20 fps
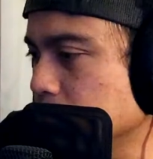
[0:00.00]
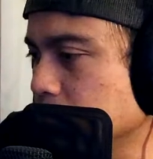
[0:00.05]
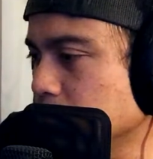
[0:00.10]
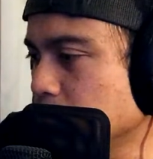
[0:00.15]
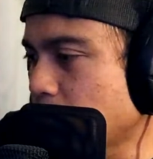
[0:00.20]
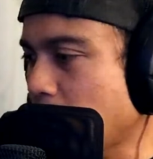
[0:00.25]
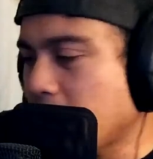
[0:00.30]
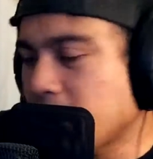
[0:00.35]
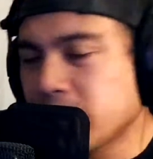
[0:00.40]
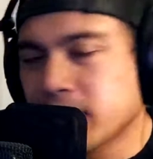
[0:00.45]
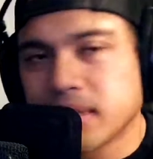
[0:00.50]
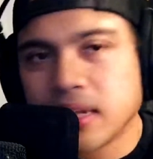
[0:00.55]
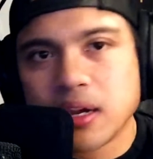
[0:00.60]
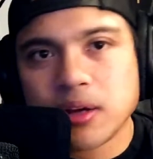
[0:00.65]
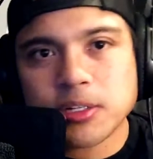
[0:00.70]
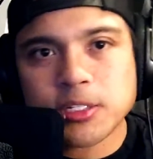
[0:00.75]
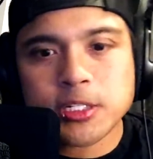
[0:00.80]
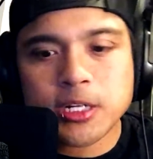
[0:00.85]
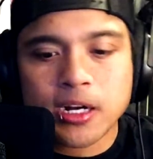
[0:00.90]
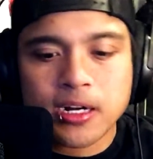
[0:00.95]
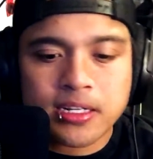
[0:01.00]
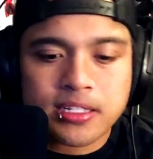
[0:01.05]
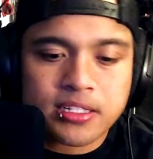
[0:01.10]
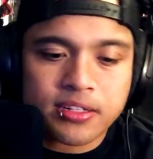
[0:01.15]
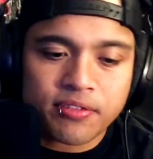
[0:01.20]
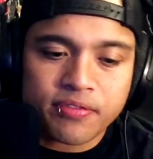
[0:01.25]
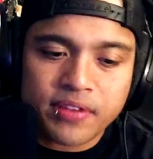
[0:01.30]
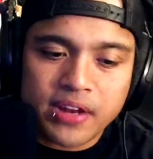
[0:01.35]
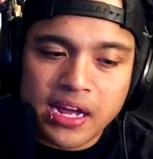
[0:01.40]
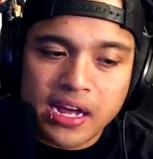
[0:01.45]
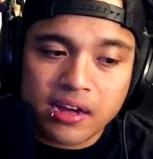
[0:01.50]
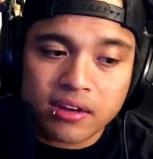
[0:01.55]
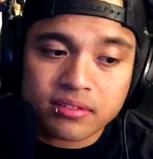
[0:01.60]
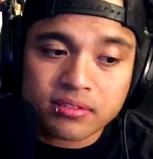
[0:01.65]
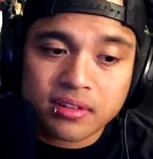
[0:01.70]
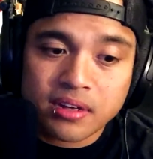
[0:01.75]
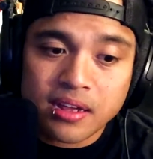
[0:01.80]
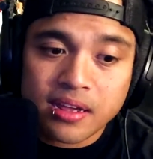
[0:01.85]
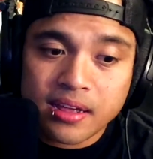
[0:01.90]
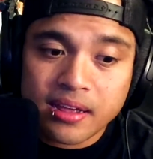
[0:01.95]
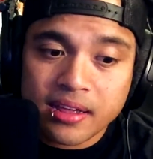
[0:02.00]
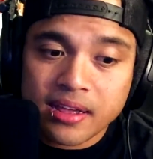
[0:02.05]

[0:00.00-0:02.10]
writing down, jotting stuff down.